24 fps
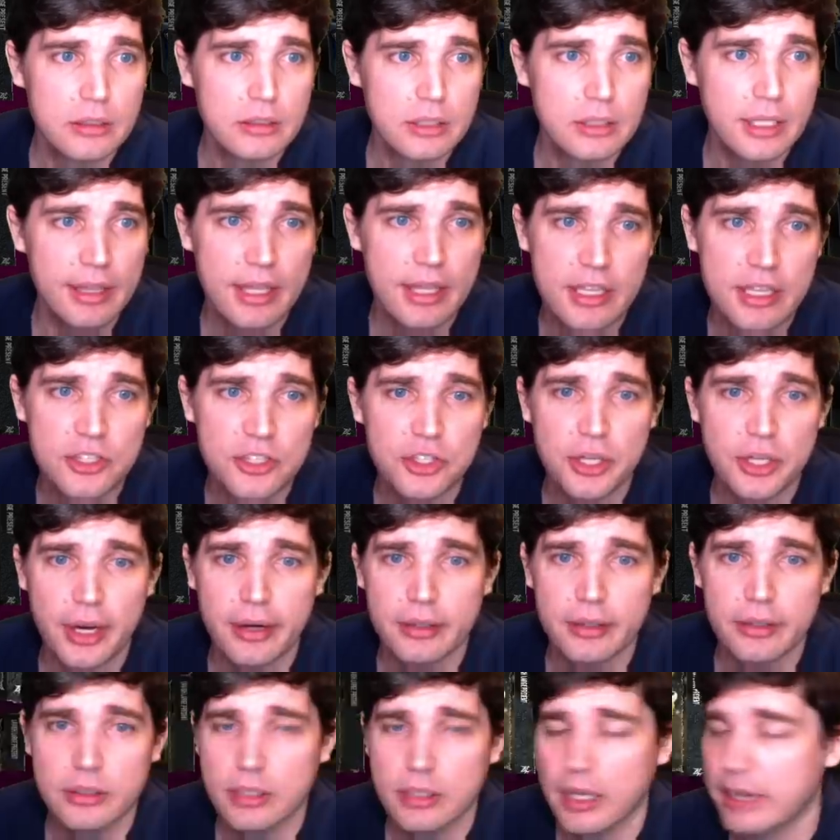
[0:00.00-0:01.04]
in this
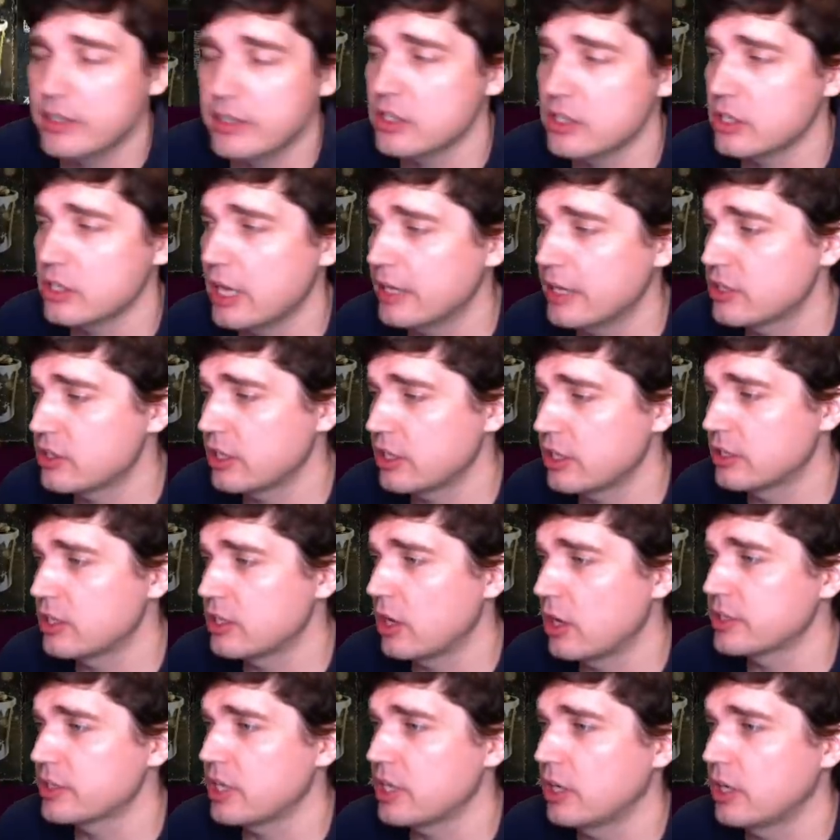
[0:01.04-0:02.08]
year. I just, I just, it's
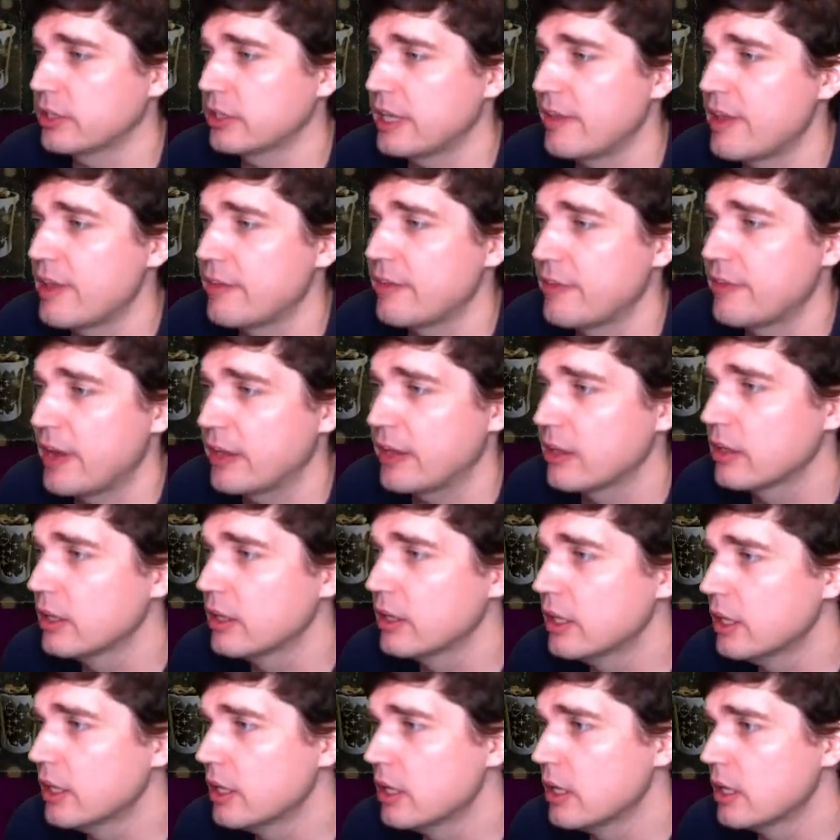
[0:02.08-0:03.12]
always hard to have that faith.
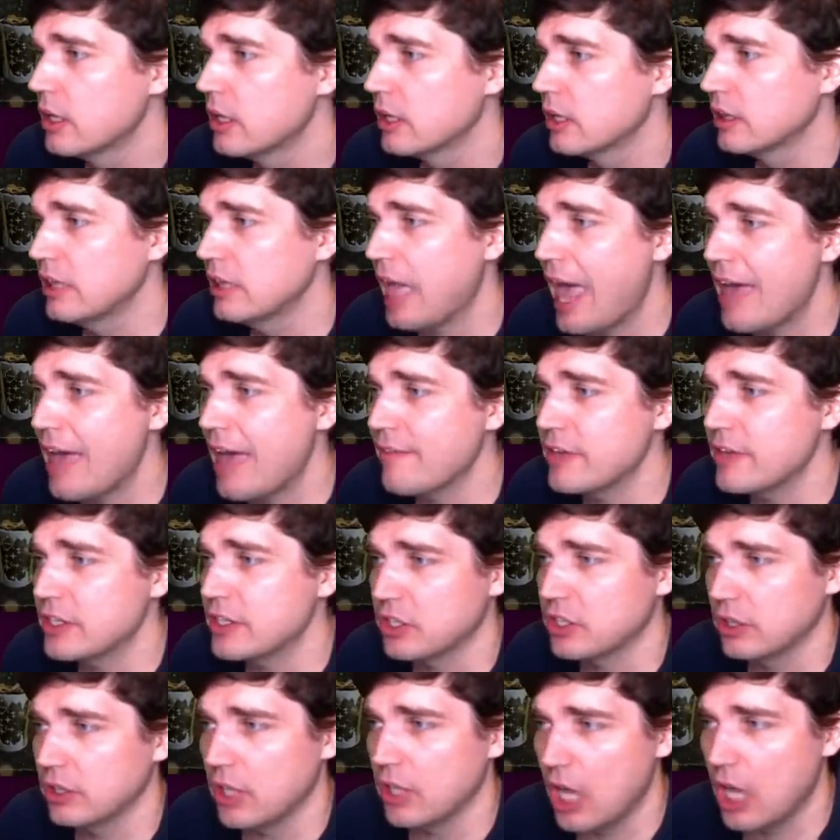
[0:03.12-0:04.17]

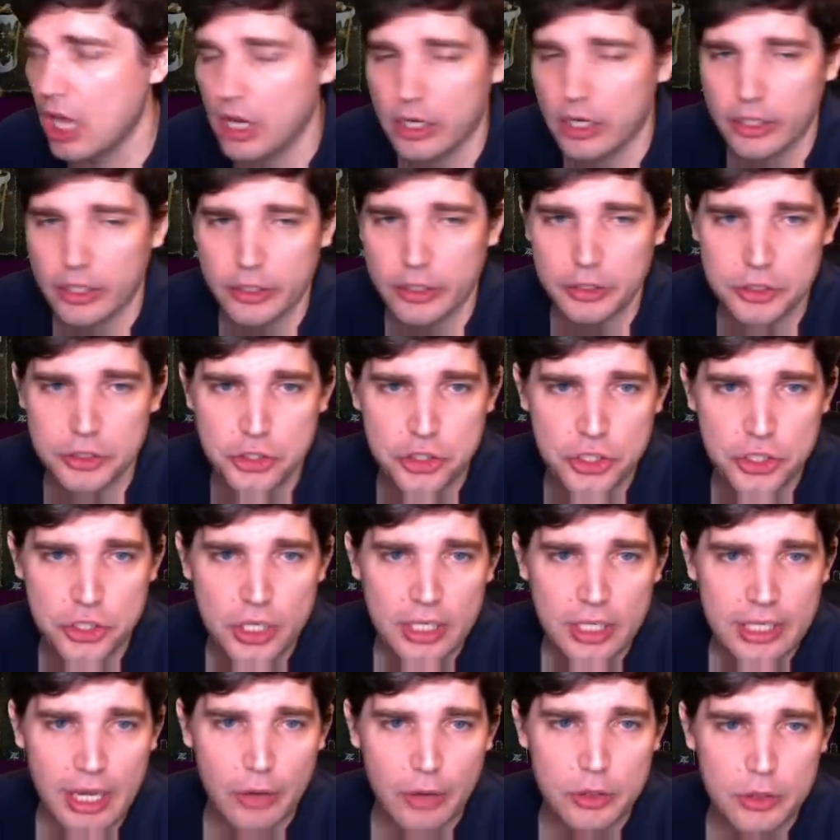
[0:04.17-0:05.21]
Lavish large.
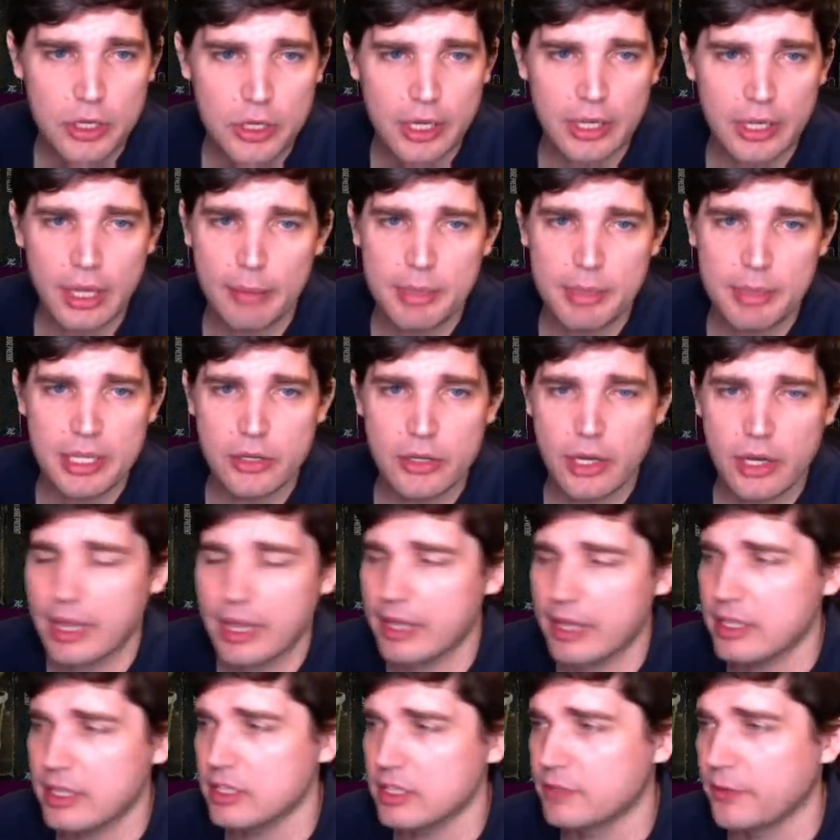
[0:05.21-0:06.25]
No, you get. I mean, you get all
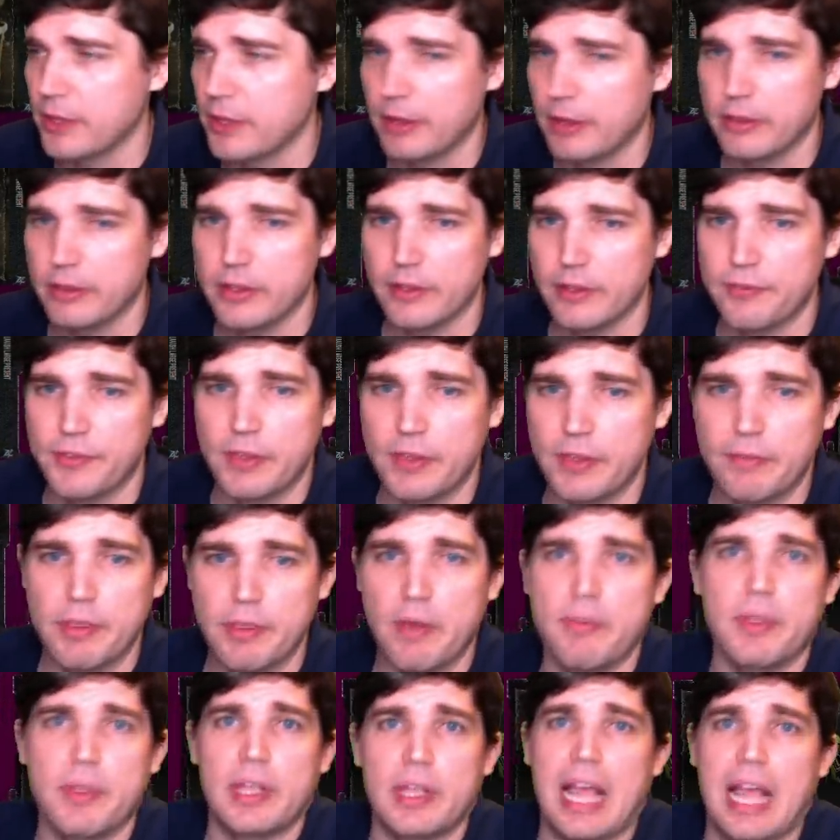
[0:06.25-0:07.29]
of these from the, the from the,
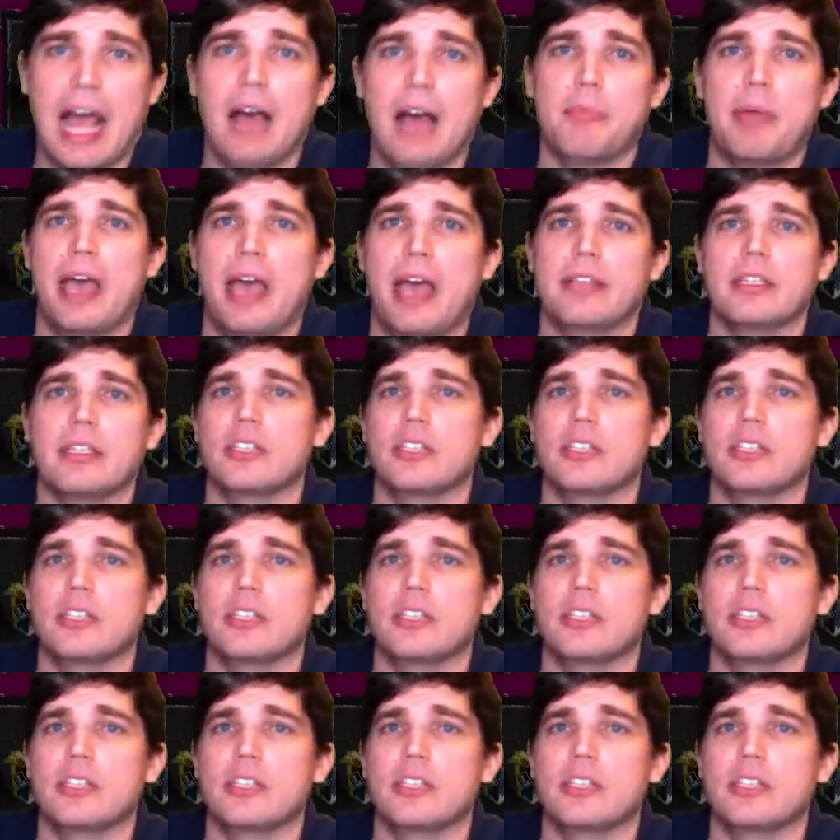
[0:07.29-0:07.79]
the, the comp pass.